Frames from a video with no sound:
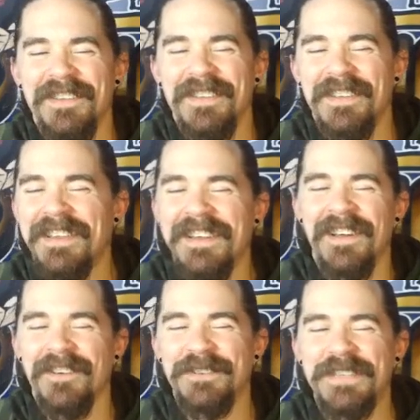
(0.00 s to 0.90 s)
he didn't
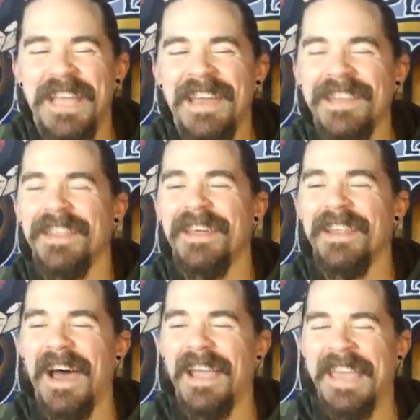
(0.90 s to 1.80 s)
understand that
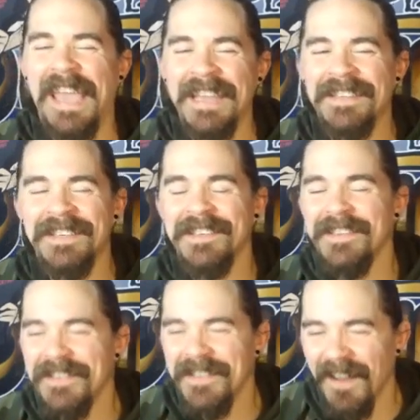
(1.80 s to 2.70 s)
I can't
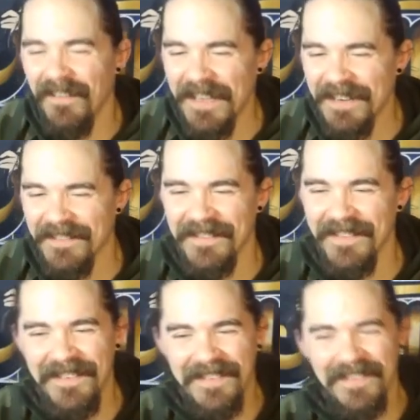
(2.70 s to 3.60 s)
of it.
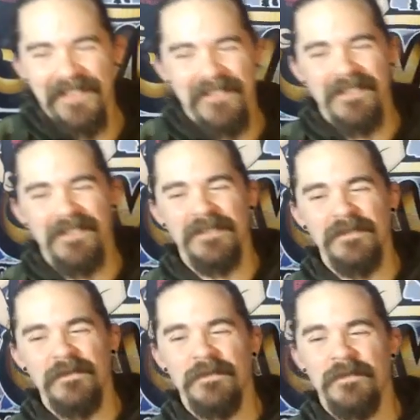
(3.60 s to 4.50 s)

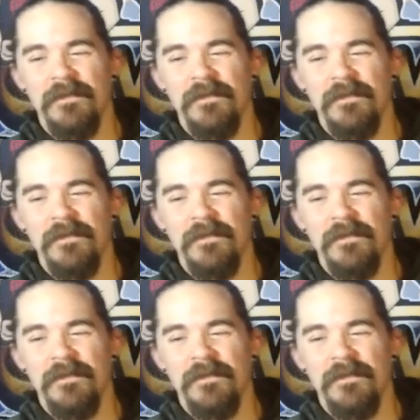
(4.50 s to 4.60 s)
Um,